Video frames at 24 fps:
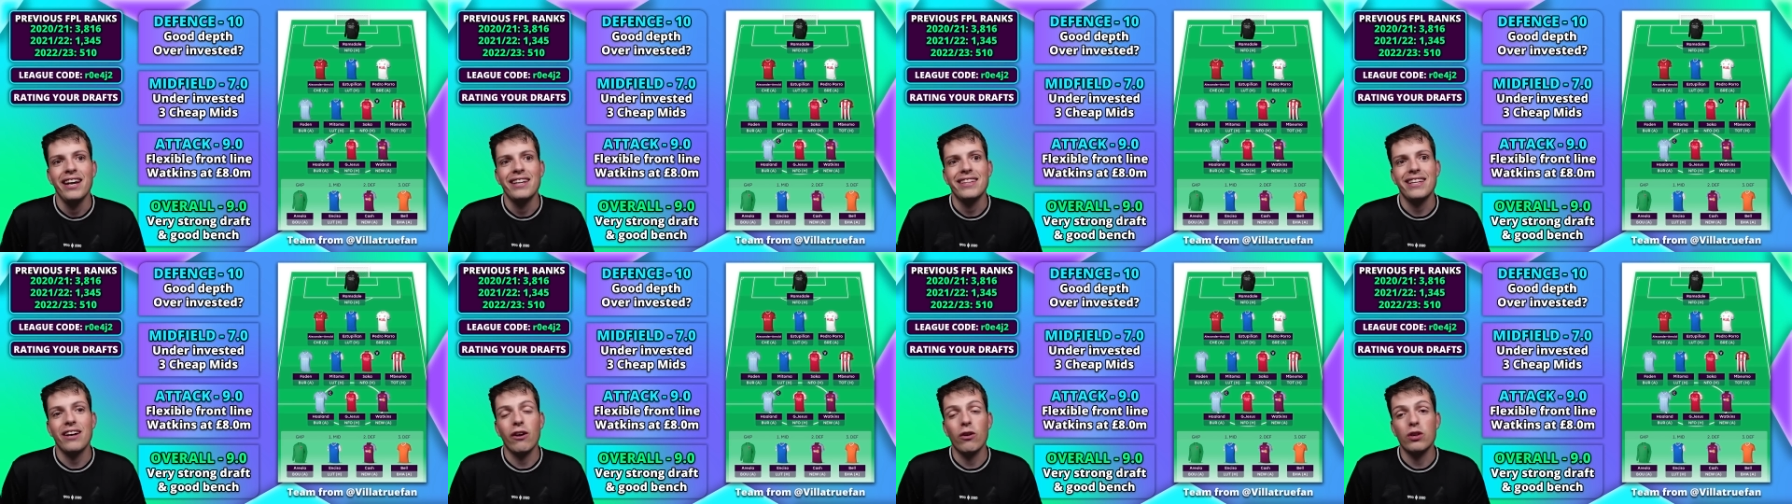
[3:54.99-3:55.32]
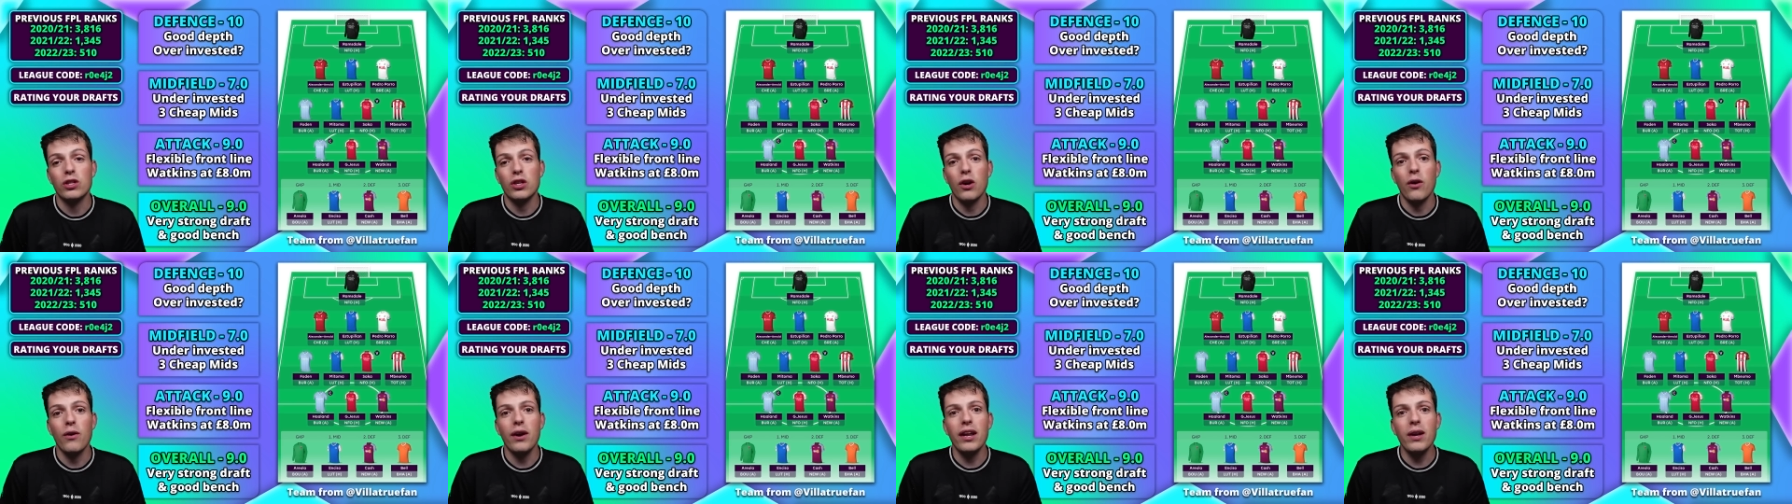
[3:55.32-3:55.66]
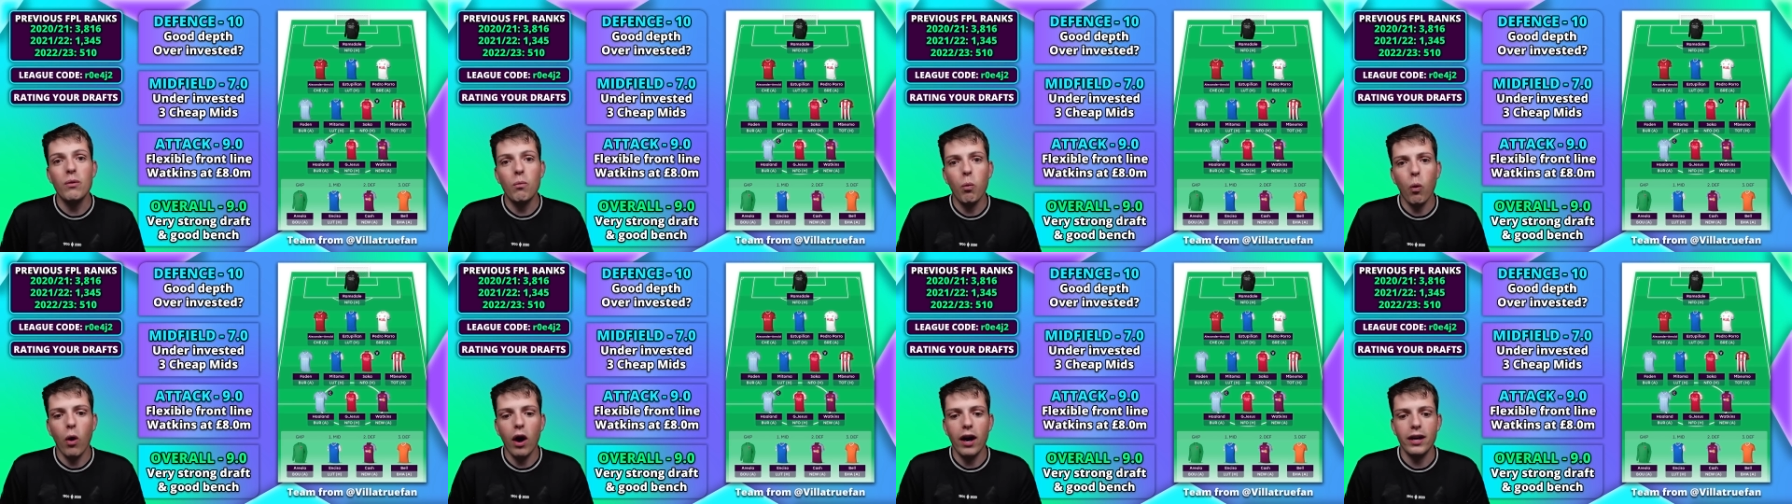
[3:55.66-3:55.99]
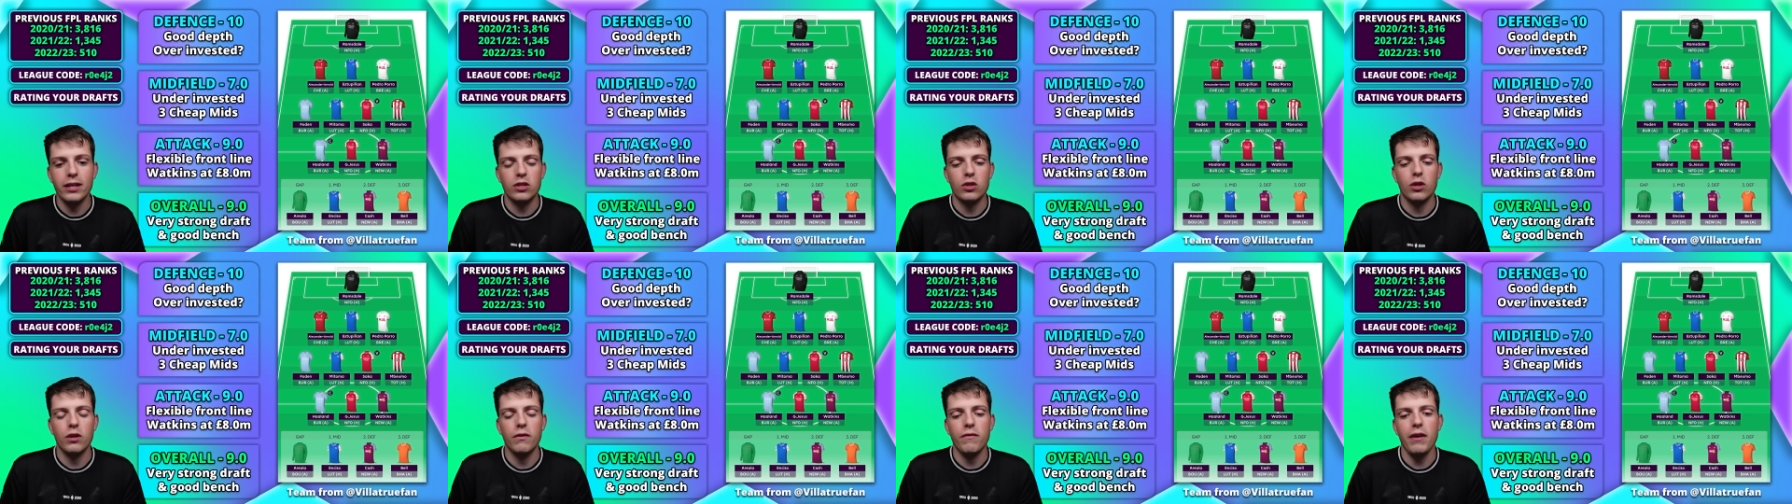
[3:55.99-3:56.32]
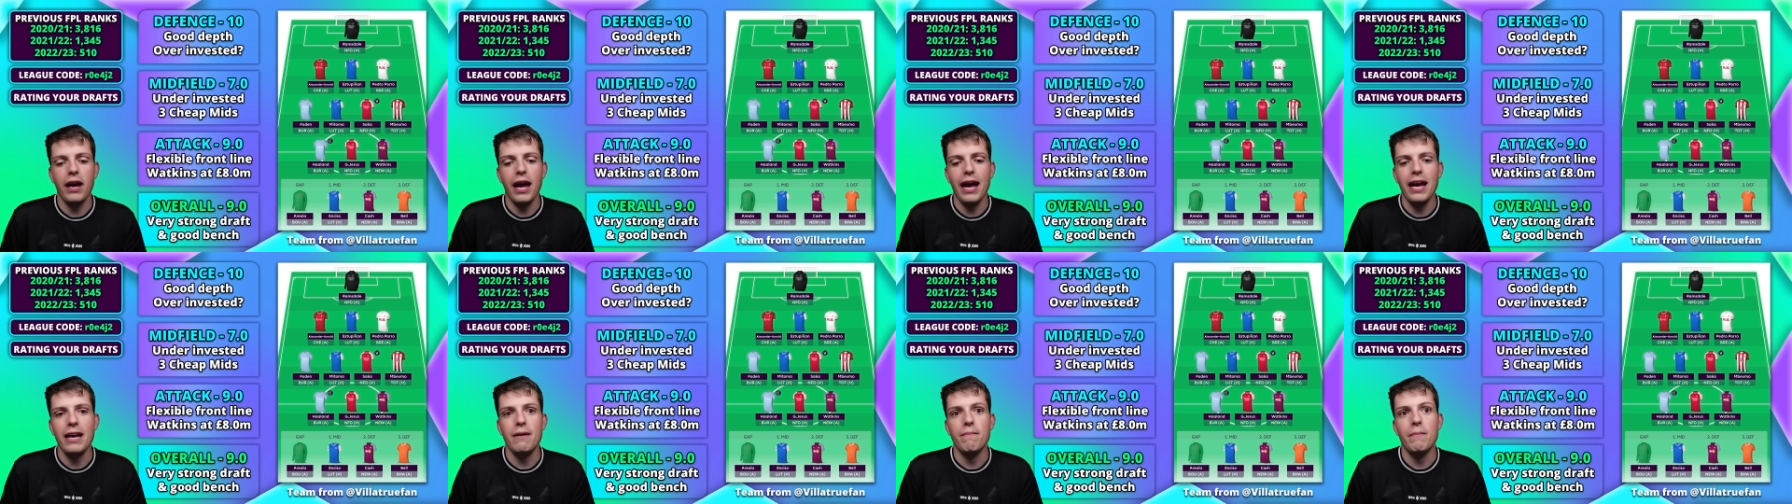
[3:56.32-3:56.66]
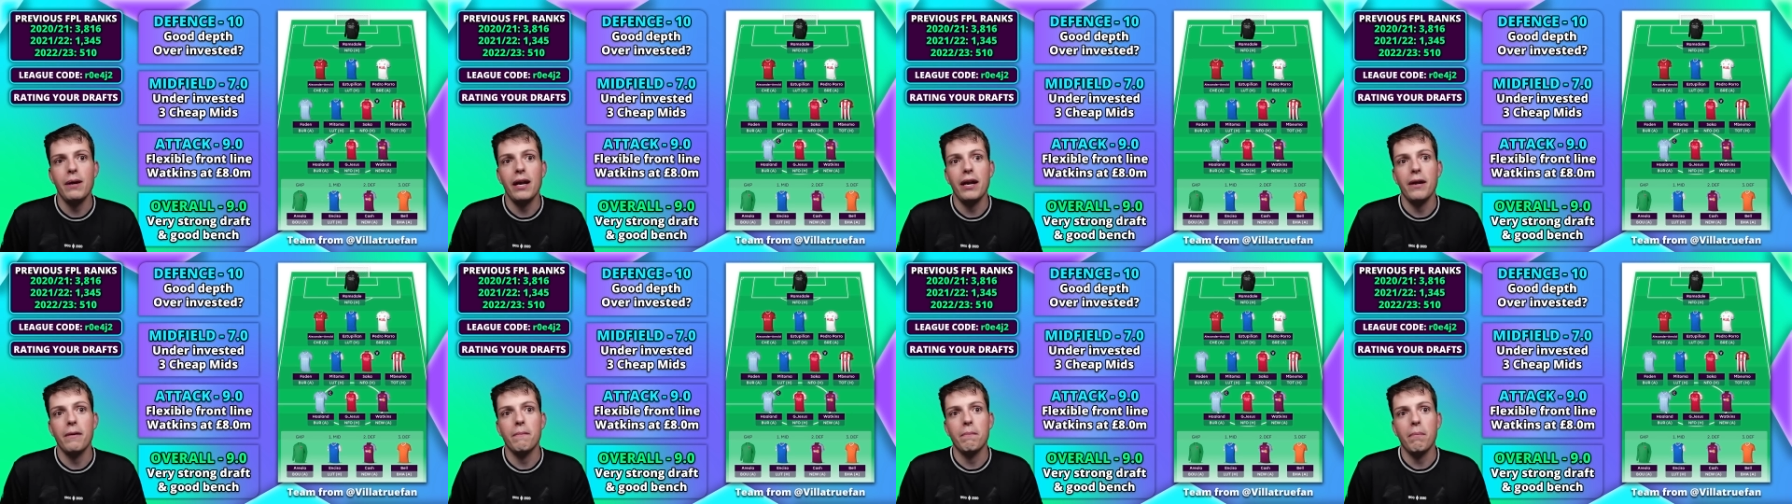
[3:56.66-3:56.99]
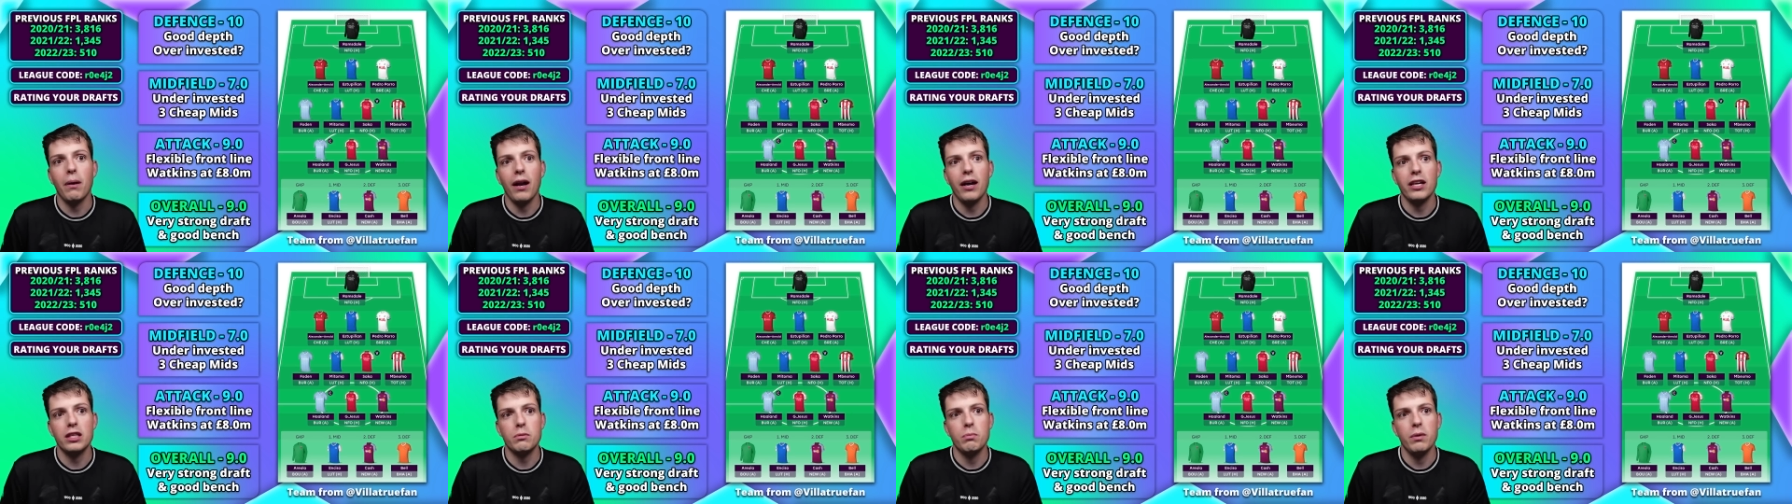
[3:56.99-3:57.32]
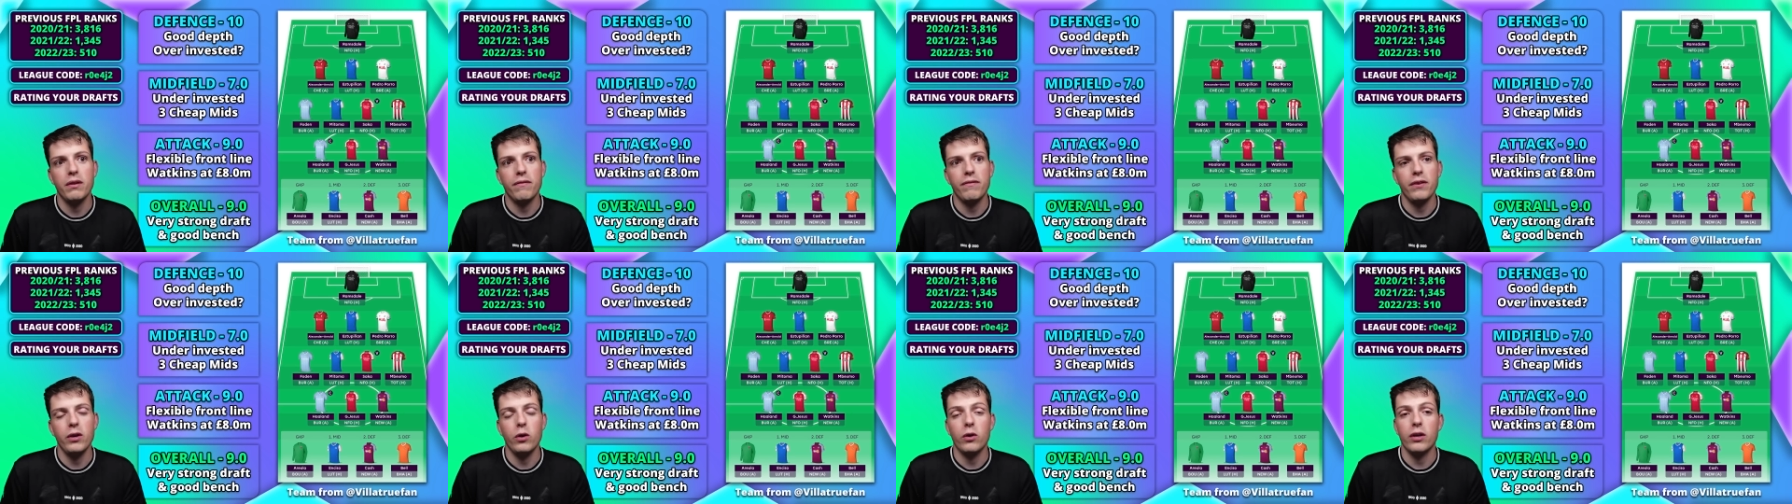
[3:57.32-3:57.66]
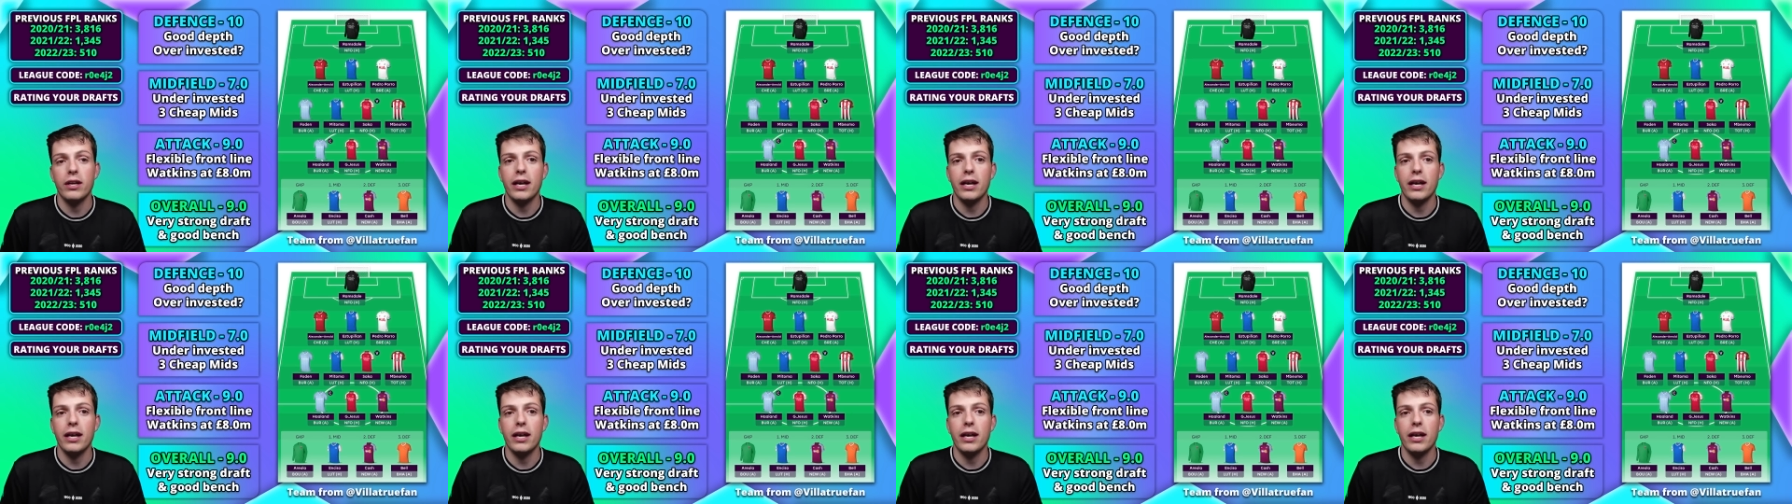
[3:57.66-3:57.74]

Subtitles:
there is only one sort of 8 million plus midfielder.